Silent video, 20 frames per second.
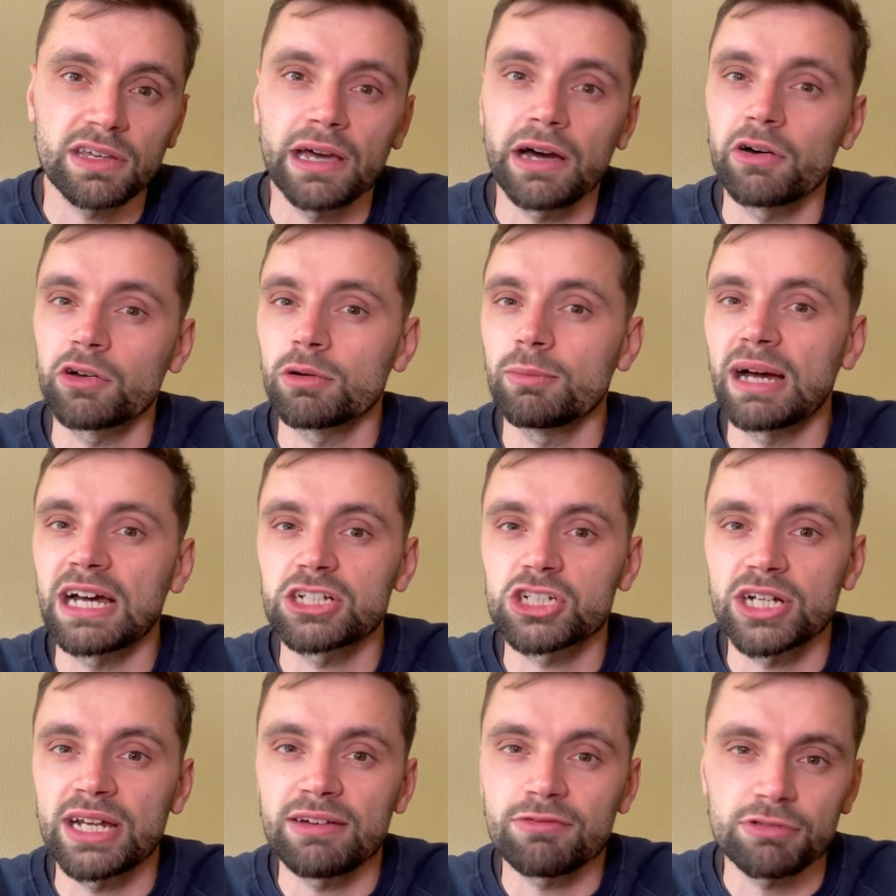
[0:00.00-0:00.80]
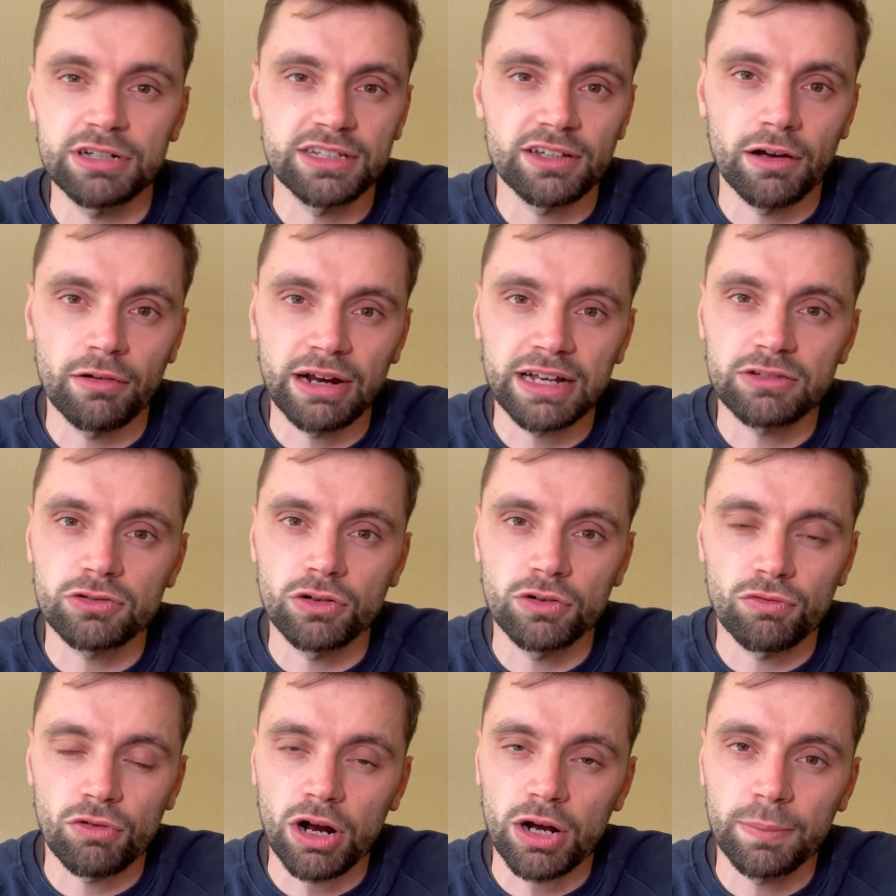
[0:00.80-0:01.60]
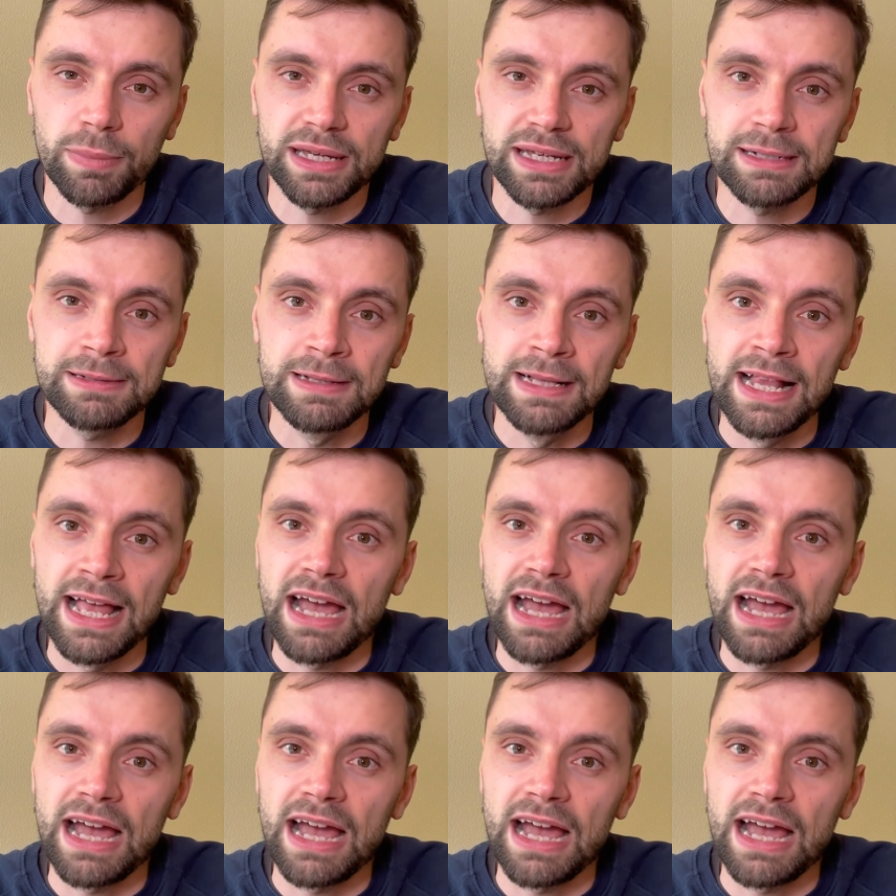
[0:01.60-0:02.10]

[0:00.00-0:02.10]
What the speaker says: I would imagine every director of rugby,